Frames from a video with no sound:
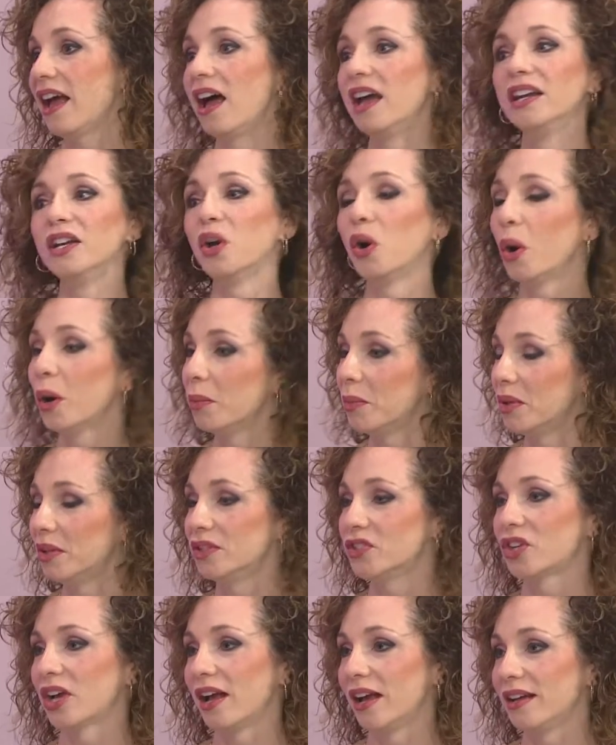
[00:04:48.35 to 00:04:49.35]
A normal
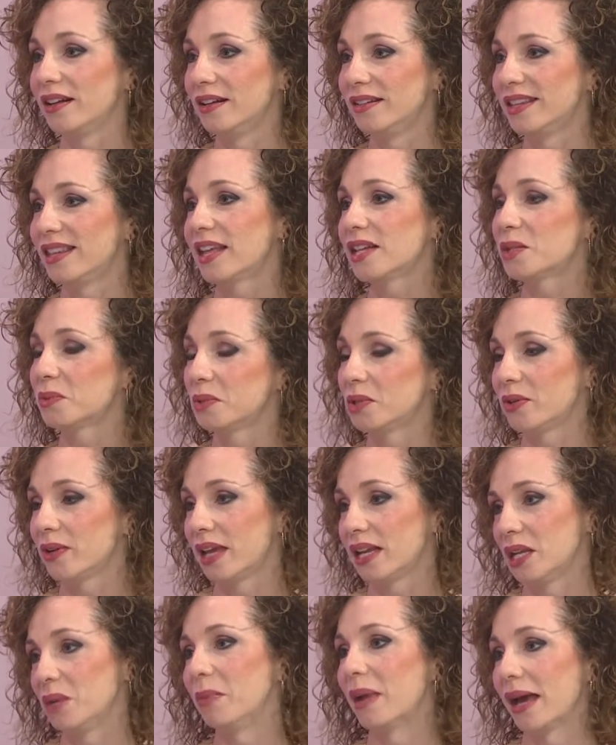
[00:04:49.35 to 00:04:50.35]
child. That's what they're
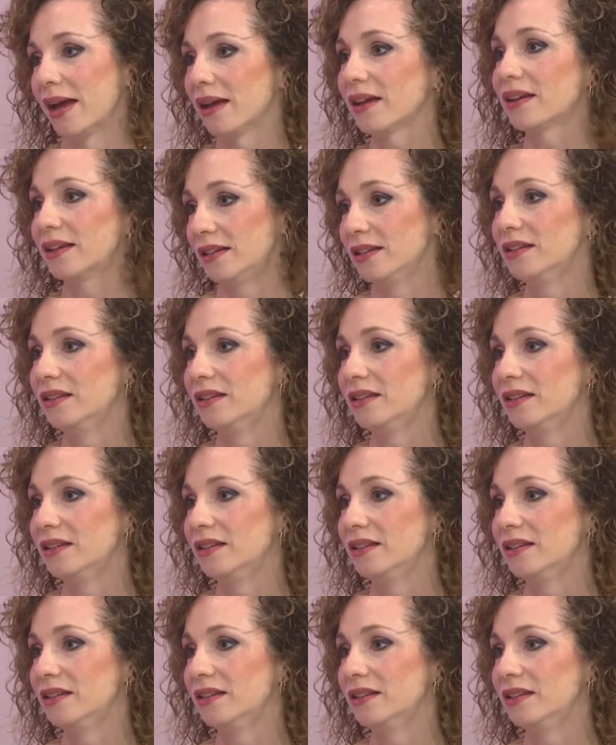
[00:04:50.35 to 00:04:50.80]
getting back